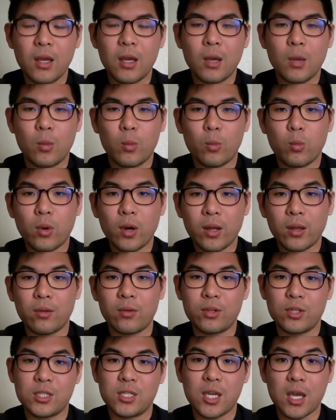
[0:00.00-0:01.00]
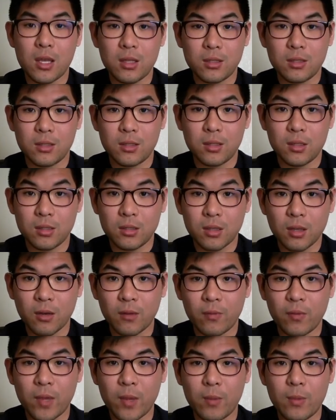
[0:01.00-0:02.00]
um, what are the chances
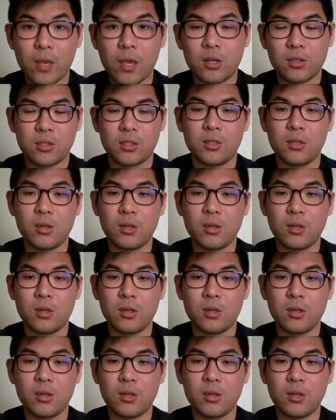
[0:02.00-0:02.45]
of them actually